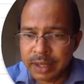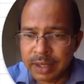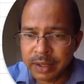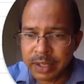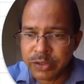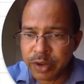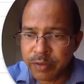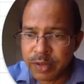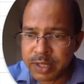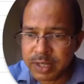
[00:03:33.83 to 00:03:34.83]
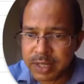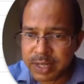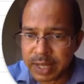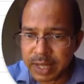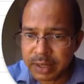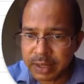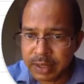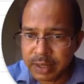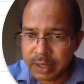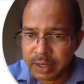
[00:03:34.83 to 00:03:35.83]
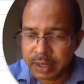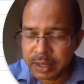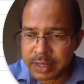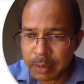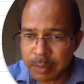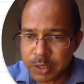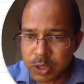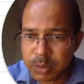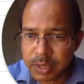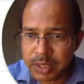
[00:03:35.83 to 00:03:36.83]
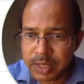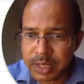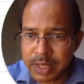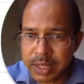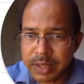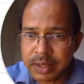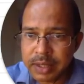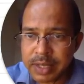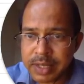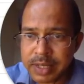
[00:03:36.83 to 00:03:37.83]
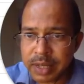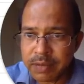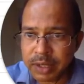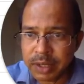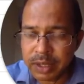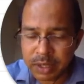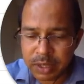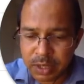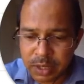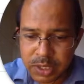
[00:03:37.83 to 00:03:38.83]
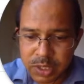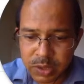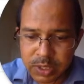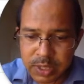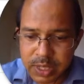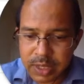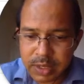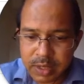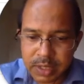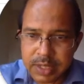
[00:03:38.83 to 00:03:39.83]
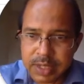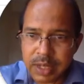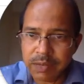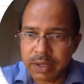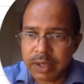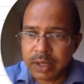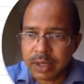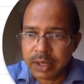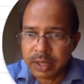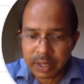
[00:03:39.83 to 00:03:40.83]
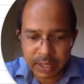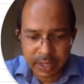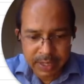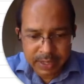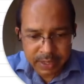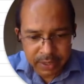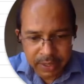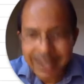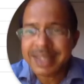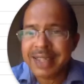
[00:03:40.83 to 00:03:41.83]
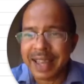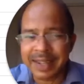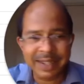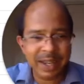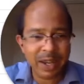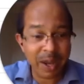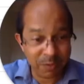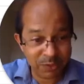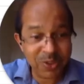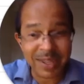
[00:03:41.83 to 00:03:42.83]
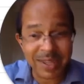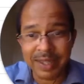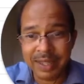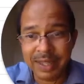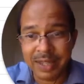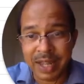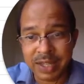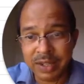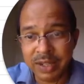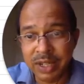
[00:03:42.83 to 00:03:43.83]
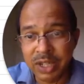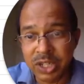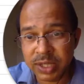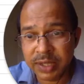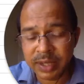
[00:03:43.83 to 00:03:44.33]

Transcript: Let's reference this cell. This happens to be D37. So D37 is less than F3. That's our condition.